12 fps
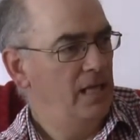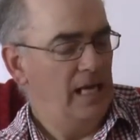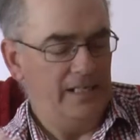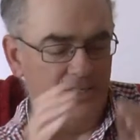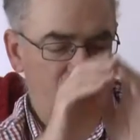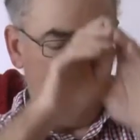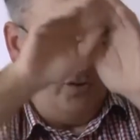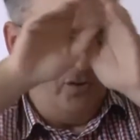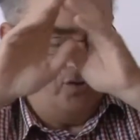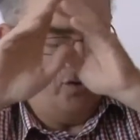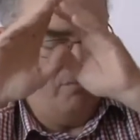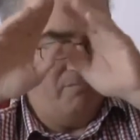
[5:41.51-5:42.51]
And it's got this
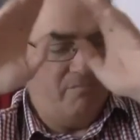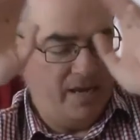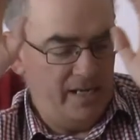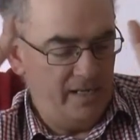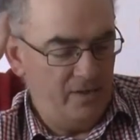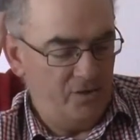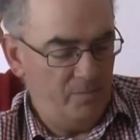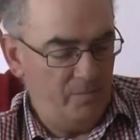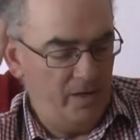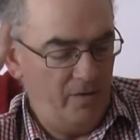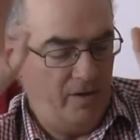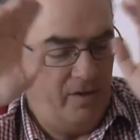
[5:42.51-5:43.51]
tremendous
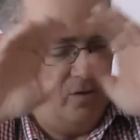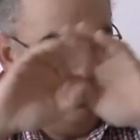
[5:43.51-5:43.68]
appearing.